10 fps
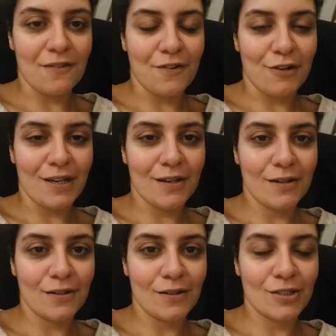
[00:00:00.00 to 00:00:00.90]
it very
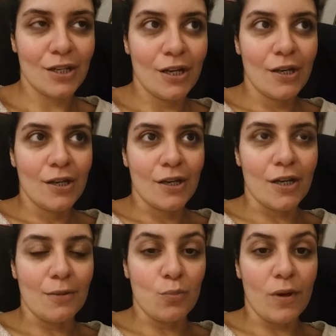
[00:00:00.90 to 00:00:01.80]
hard,
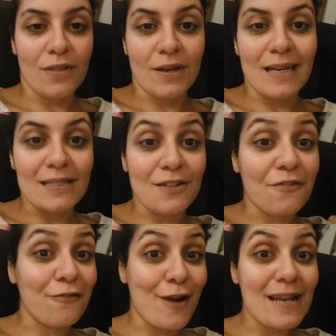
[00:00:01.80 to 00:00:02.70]
whether it's a
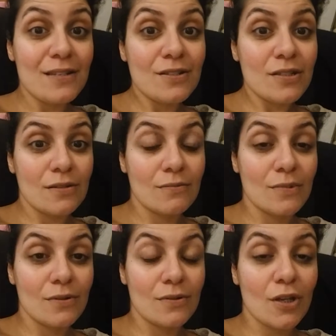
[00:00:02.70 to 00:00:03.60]
friend
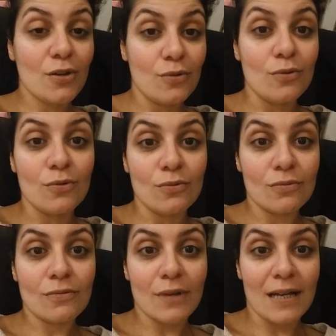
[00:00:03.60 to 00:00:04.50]
who
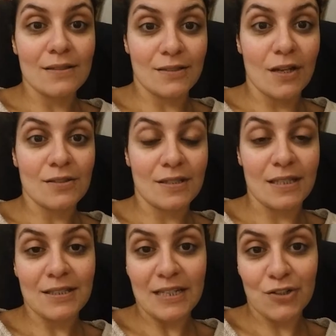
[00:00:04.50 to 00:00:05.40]
has
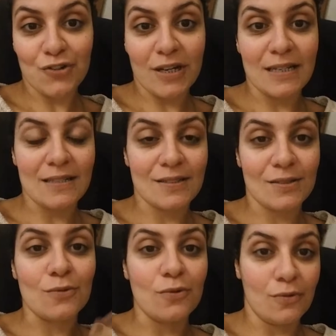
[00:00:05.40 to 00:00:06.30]
narcissistic
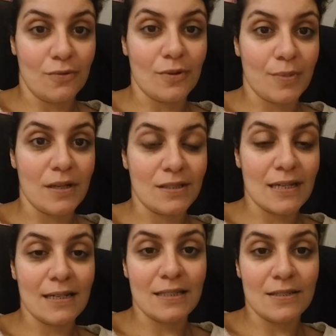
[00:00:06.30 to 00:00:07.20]
traits or
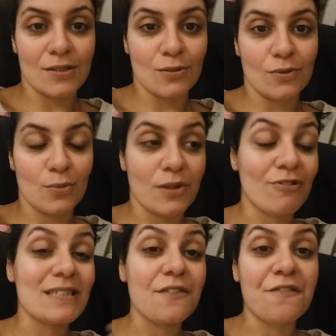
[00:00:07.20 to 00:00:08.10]
personality disorder,
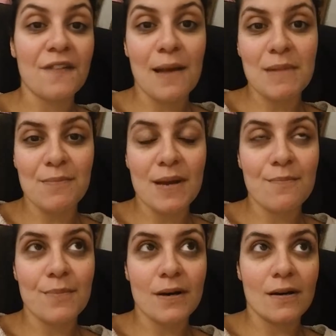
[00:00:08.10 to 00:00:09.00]
whether it's a family
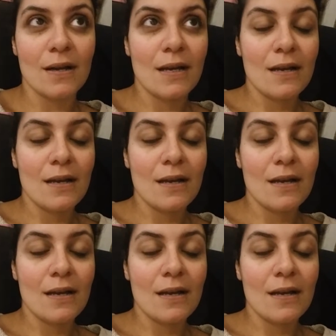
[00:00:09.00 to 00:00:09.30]
member,